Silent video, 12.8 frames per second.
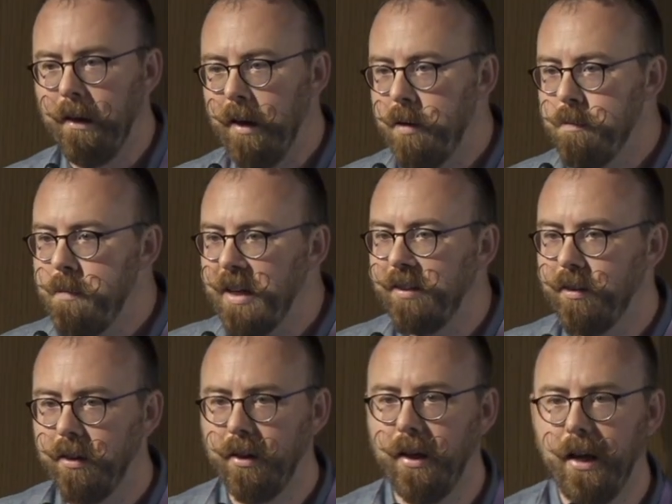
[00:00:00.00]
a
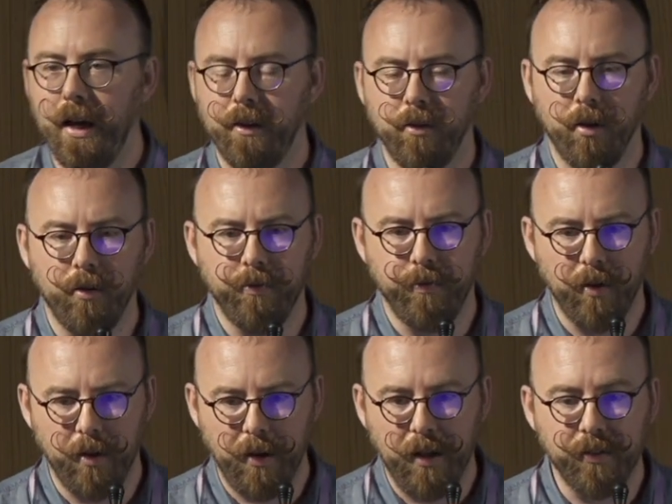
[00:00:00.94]
Mexican hat of
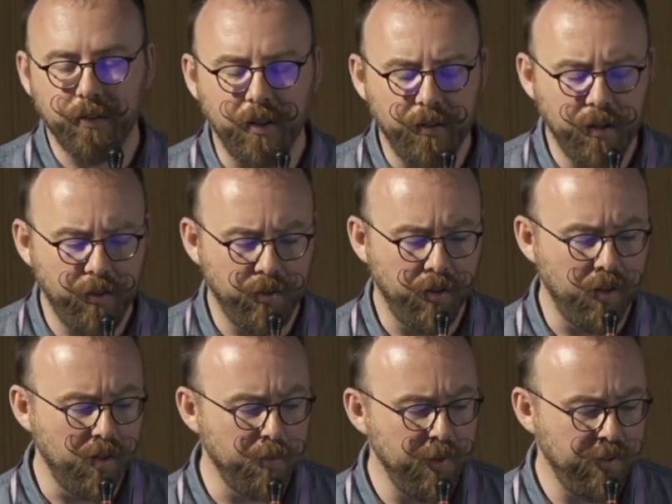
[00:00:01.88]
excitation and
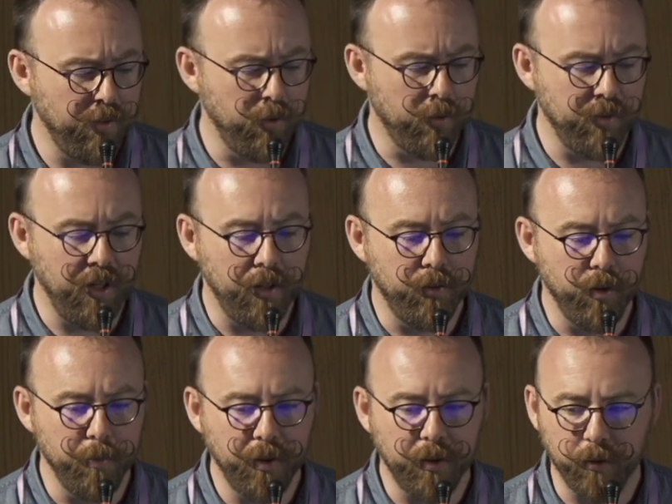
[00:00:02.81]
inhibition over
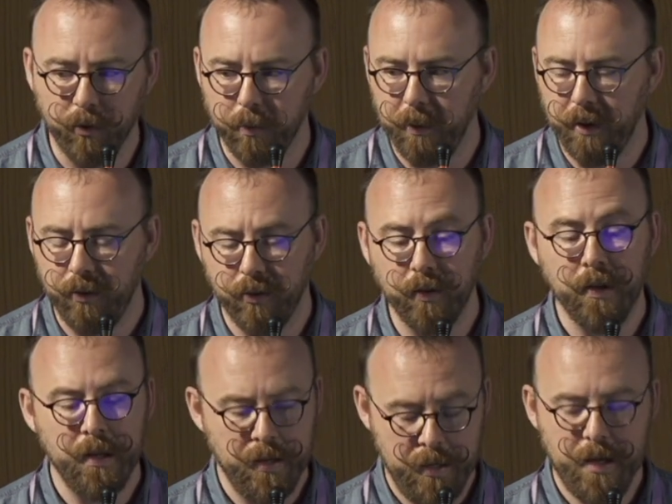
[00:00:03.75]
anatomical space.
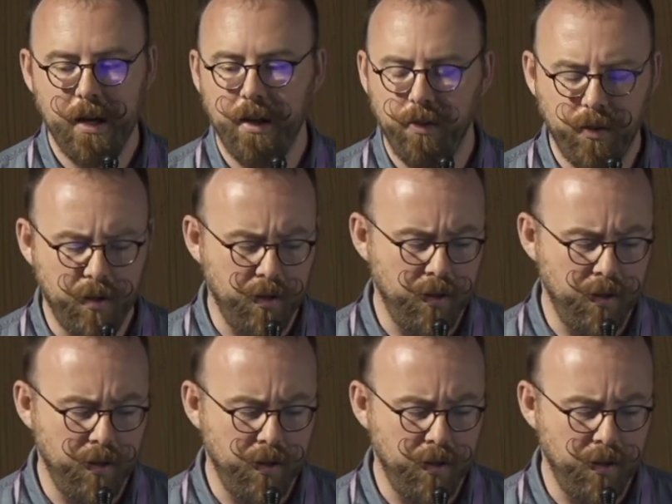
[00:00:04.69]
And